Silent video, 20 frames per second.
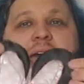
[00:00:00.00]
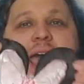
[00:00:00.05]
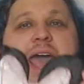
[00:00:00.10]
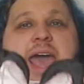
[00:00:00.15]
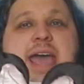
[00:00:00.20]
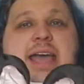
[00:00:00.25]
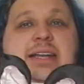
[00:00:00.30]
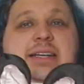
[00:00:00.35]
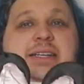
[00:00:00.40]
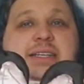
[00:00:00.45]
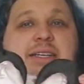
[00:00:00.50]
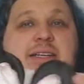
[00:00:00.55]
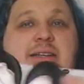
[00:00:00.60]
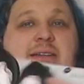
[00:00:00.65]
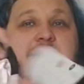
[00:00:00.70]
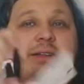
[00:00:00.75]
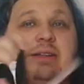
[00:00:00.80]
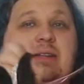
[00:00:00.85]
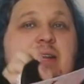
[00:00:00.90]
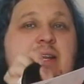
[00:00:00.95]
and
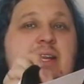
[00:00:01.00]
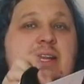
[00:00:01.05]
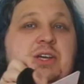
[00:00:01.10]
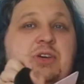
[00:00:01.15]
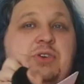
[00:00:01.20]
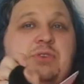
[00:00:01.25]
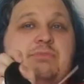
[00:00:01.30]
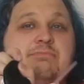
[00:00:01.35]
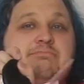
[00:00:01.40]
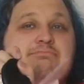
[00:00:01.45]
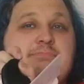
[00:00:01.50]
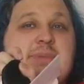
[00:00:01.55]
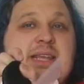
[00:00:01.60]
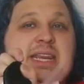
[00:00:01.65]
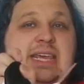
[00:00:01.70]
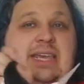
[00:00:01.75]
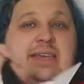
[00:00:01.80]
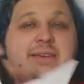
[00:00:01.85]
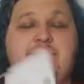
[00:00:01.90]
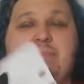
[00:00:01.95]
little
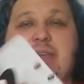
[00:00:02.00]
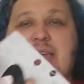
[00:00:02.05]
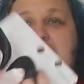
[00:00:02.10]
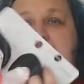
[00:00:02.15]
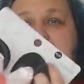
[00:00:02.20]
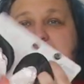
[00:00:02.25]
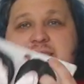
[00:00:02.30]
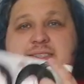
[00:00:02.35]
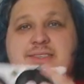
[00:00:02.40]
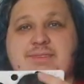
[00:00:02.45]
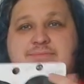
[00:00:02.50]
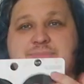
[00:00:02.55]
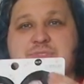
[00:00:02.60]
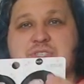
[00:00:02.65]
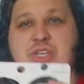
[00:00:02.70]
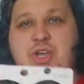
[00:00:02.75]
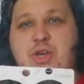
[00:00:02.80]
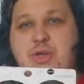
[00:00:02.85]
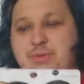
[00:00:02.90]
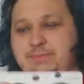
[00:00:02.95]
mini ears.
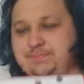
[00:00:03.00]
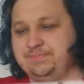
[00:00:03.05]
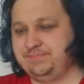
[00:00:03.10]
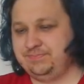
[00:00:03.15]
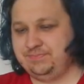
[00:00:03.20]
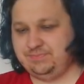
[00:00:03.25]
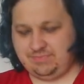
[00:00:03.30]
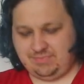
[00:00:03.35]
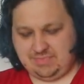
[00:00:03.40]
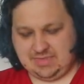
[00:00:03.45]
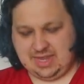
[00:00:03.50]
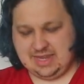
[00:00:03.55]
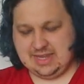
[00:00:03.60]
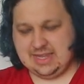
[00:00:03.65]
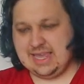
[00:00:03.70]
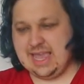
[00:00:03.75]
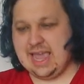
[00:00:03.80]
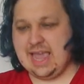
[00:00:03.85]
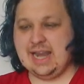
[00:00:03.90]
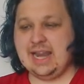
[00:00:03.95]
So
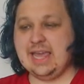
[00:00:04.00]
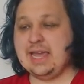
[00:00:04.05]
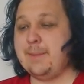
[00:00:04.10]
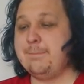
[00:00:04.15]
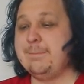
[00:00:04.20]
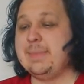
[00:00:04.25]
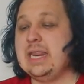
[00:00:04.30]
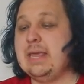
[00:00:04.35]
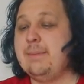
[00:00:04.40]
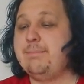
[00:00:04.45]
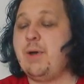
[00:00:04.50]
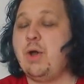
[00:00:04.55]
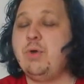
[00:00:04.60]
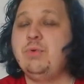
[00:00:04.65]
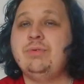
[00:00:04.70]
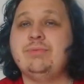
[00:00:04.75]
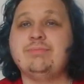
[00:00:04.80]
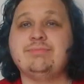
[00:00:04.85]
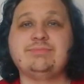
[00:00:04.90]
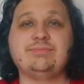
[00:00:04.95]
yeah, like a mini
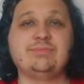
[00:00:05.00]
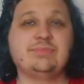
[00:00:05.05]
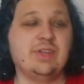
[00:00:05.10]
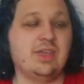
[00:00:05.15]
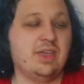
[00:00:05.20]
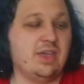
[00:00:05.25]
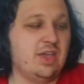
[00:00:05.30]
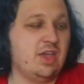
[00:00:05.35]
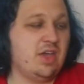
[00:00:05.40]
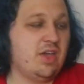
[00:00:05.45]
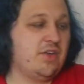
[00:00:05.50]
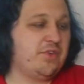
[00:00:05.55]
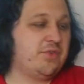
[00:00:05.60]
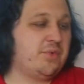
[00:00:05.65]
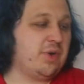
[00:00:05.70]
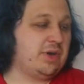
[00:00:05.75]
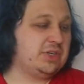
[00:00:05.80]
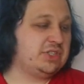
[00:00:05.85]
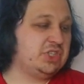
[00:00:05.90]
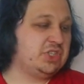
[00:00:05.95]
bow
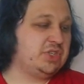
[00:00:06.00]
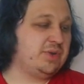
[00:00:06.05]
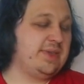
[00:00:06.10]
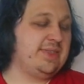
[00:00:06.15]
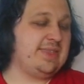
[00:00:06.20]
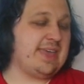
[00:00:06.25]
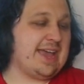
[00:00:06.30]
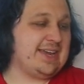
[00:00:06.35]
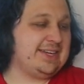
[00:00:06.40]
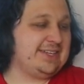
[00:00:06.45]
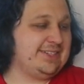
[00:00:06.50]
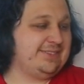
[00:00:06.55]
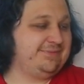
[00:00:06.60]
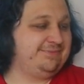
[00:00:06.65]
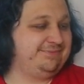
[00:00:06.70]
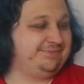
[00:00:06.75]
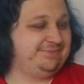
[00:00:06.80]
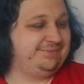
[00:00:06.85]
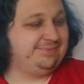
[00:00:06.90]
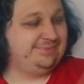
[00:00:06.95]
for while she's doing that.
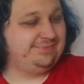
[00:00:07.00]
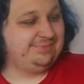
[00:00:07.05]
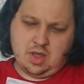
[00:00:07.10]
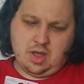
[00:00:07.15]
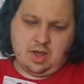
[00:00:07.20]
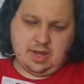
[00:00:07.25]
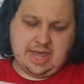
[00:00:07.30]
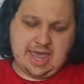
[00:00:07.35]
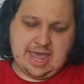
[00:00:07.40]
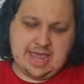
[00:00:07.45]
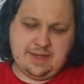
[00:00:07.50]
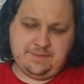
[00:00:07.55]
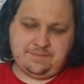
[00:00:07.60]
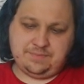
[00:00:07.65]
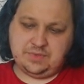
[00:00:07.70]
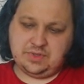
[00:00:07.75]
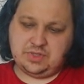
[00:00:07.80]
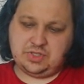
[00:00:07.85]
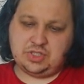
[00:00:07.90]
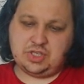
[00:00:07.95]
Okay,
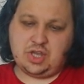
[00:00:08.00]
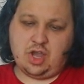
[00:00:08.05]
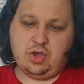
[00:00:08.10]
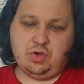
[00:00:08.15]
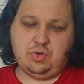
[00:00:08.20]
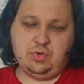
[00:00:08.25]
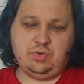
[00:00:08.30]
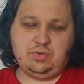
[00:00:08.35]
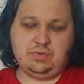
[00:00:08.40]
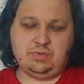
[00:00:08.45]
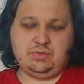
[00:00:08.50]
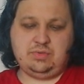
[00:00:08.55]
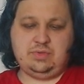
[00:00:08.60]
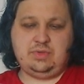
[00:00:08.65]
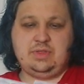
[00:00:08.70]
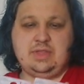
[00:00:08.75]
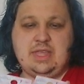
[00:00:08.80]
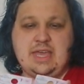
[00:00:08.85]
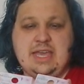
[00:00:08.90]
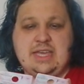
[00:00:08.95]
so
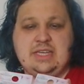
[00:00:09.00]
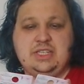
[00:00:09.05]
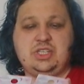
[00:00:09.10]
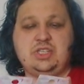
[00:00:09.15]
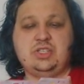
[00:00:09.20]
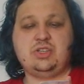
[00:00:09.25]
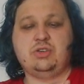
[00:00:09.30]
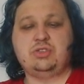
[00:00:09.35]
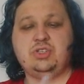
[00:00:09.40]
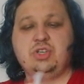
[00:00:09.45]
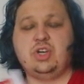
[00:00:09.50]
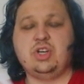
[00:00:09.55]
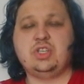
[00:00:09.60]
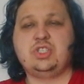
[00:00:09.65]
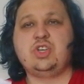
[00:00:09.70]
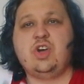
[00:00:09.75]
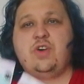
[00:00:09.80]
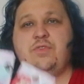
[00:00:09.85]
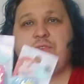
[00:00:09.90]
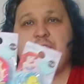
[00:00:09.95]
there, she's also got
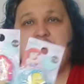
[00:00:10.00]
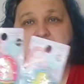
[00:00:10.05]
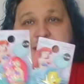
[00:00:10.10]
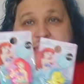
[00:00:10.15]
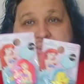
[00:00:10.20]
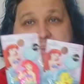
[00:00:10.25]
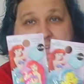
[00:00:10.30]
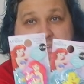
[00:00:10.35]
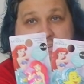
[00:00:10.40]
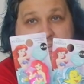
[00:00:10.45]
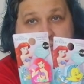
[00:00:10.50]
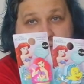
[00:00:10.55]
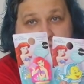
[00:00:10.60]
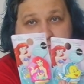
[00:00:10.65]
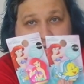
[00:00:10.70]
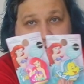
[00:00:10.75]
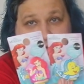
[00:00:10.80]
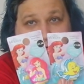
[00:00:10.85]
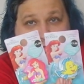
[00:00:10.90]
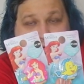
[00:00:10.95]
herself an
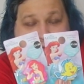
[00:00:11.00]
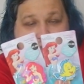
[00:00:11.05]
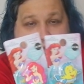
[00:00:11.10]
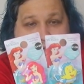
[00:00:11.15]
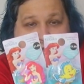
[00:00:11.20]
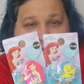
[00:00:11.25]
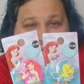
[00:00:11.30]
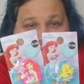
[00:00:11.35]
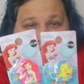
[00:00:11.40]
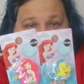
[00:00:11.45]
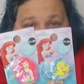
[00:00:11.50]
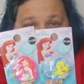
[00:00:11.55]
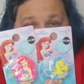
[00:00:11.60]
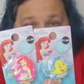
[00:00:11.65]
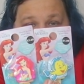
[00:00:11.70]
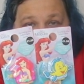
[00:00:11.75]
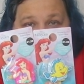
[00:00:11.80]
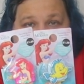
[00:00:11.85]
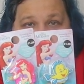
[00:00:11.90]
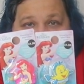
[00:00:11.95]
Ariel and
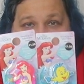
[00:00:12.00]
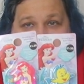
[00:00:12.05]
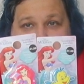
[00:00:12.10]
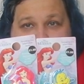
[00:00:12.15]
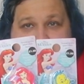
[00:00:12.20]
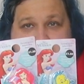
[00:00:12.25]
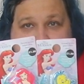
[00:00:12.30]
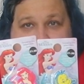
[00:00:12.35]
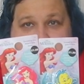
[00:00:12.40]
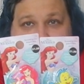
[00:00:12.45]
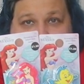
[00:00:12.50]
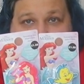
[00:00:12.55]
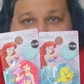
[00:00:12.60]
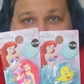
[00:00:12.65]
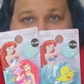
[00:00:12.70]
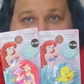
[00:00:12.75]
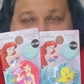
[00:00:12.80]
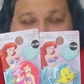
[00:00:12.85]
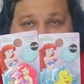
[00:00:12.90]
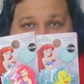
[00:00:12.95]
a Flounder
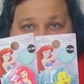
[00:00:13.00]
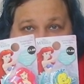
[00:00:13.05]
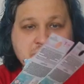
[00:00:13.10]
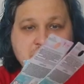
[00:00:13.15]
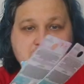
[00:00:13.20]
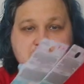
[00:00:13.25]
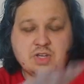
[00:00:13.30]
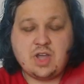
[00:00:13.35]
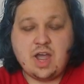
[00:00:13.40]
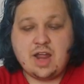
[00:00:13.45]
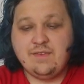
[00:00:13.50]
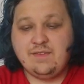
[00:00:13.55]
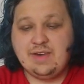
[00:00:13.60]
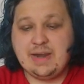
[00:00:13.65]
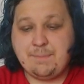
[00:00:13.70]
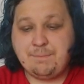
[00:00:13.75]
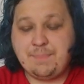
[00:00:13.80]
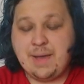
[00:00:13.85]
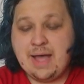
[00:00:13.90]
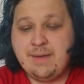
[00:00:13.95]
kind of
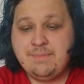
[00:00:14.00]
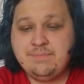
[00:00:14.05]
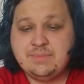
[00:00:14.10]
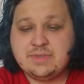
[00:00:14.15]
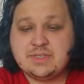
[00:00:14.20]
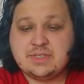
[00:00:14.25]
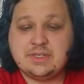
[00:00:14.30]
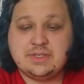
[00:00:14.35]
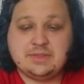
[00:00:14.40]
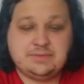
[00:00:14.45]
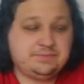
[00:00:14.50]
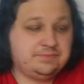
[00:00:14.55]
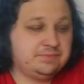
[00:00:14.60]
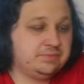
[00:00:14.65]
lip balms.